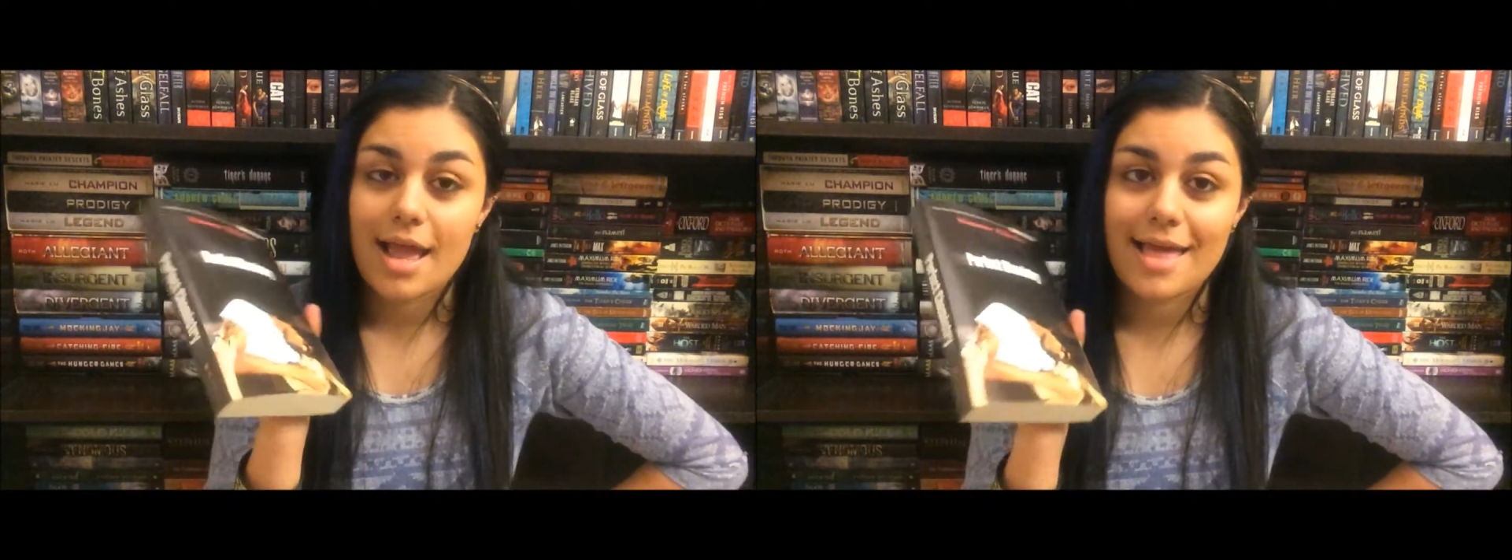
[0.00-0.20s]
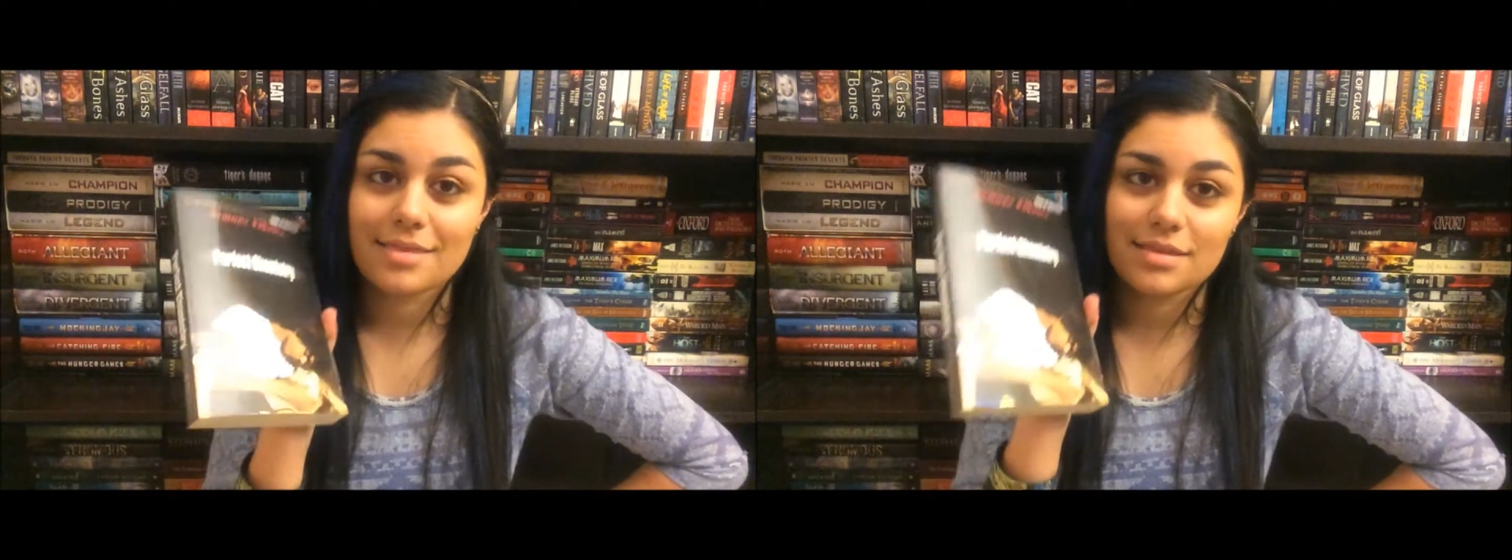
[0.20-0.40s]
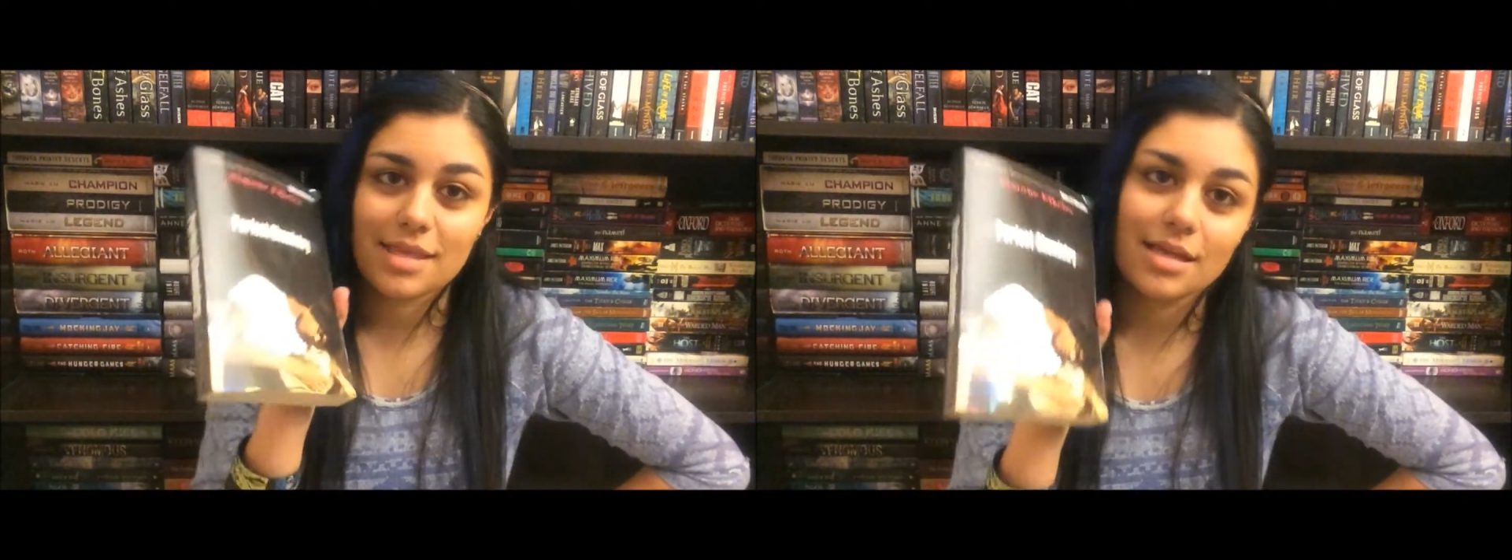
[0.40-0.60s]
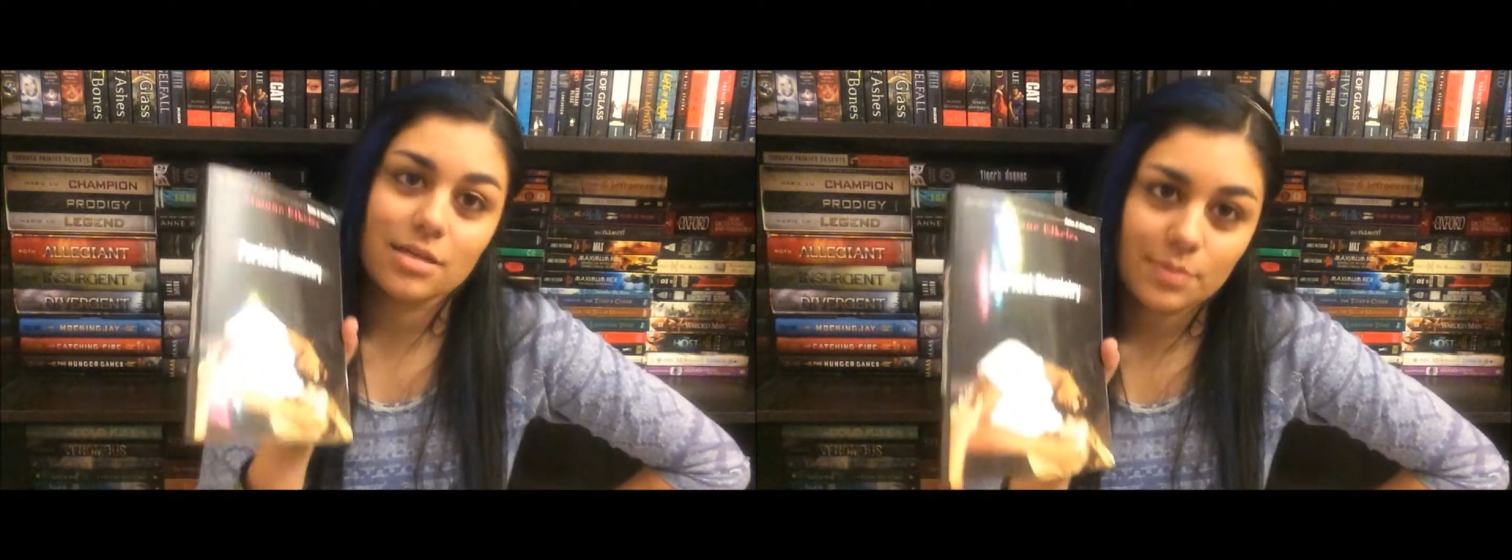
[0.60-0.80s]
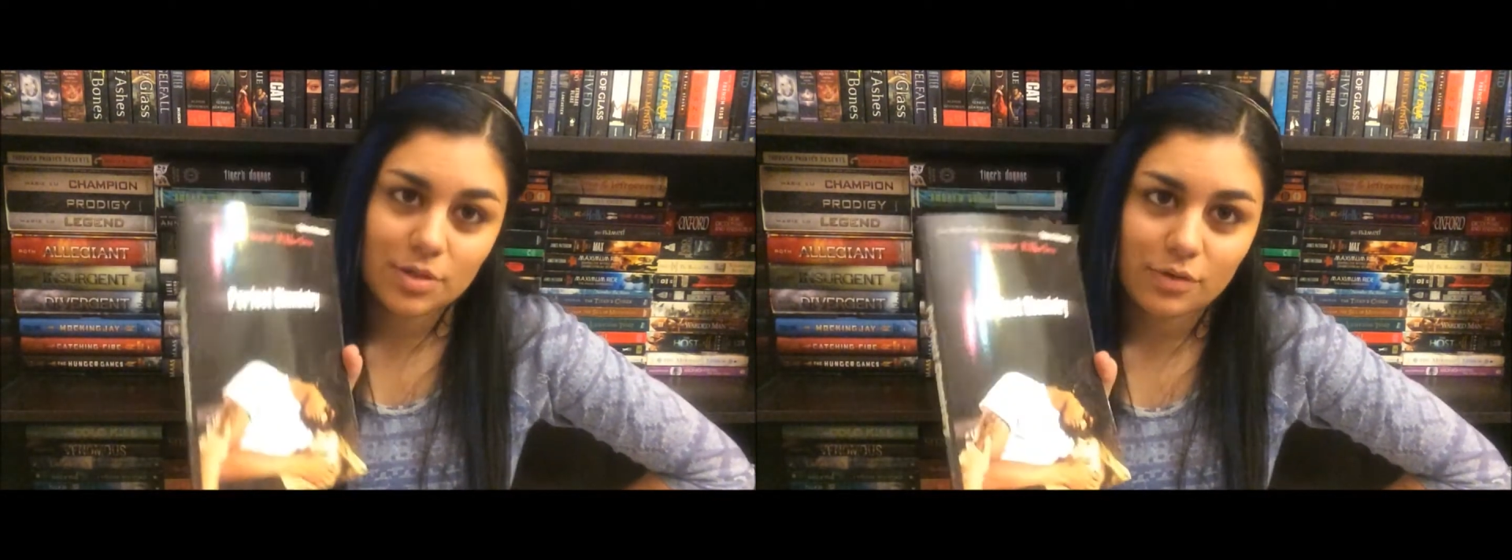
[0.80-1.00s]
and then they
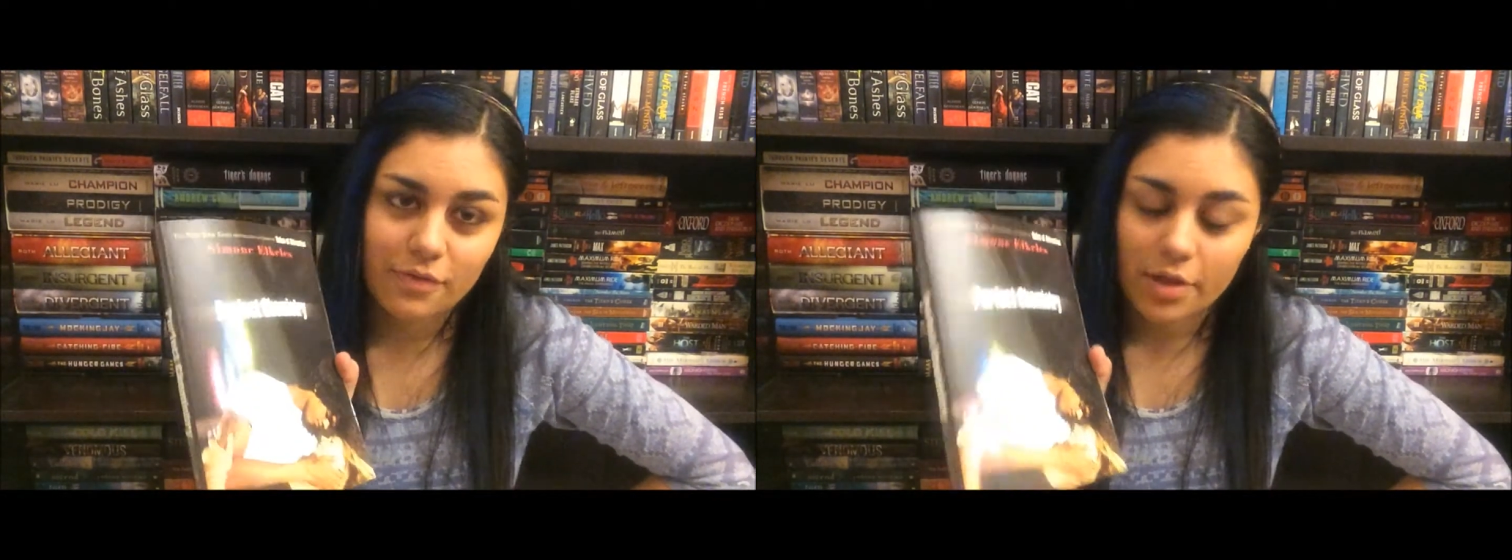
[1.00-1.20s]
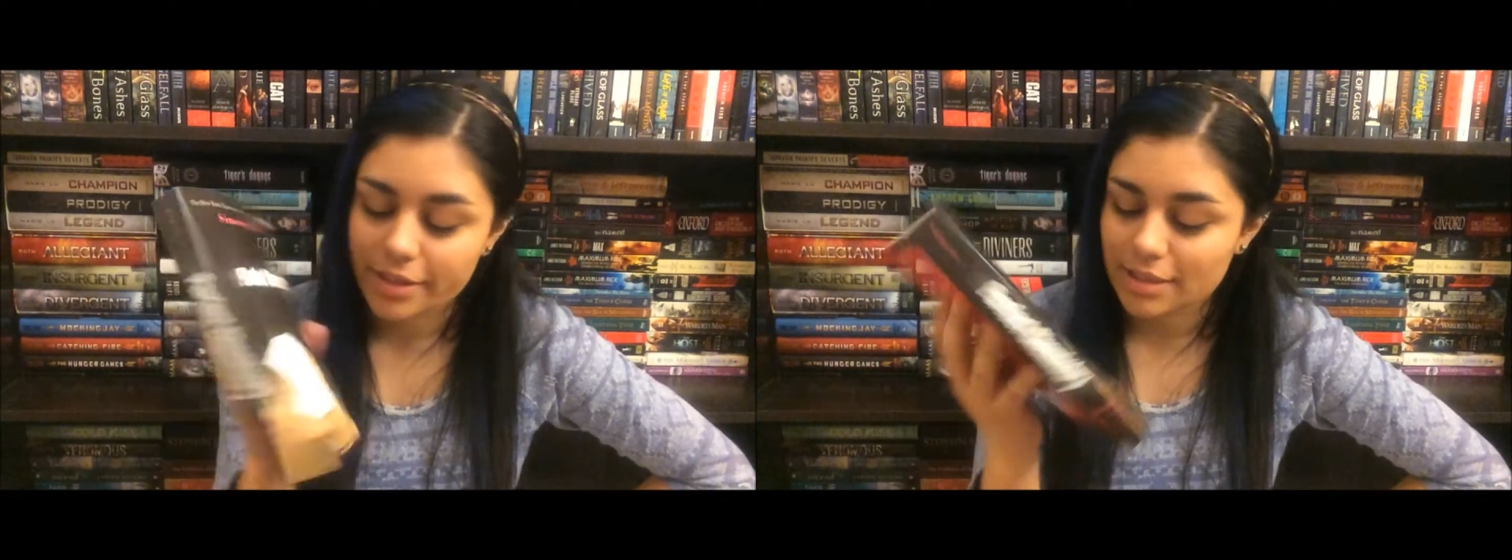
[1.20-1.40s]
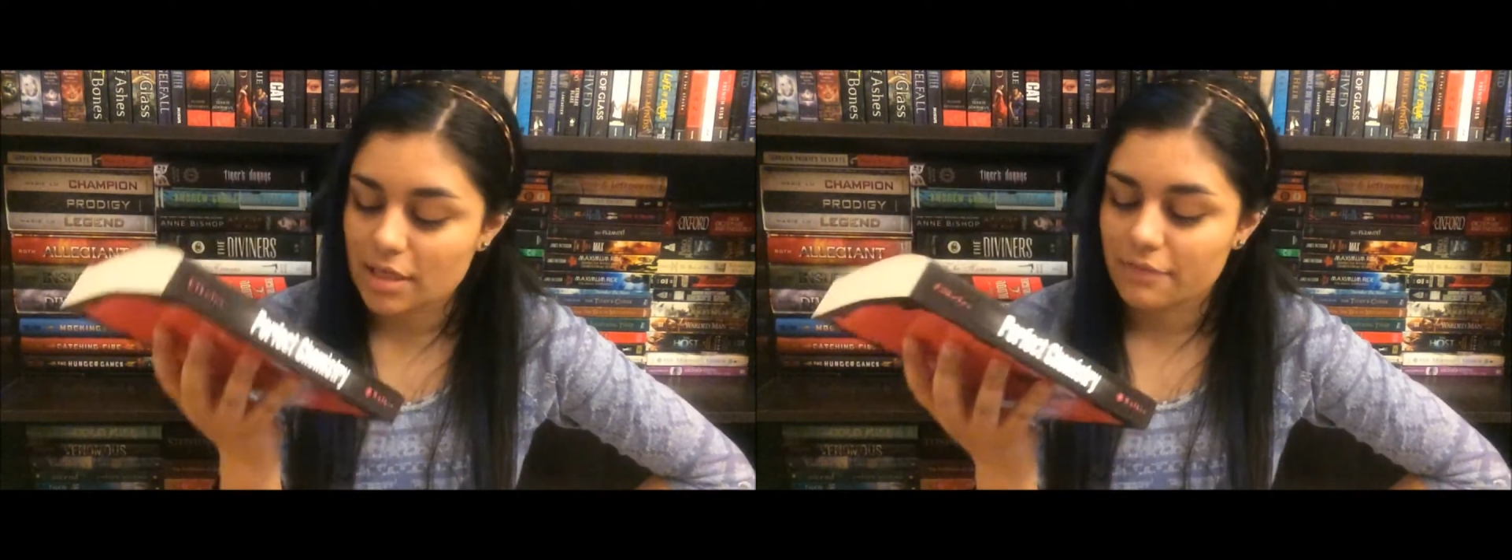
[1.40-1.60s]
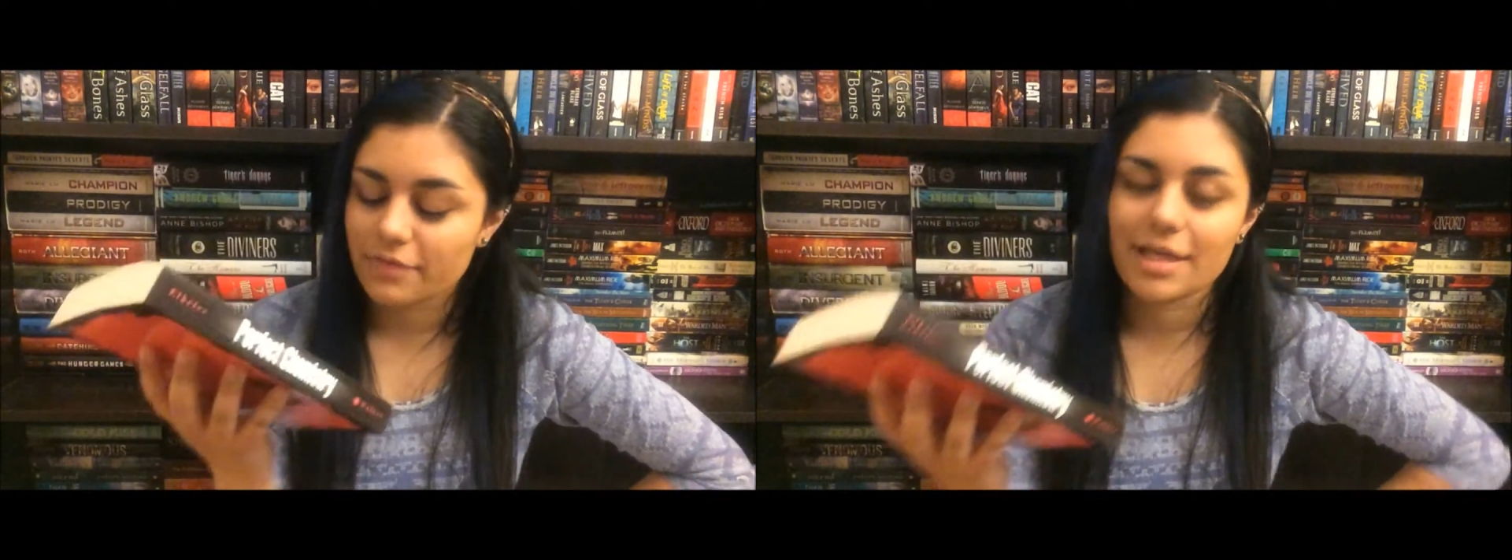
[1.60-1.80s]
end up, falling in love.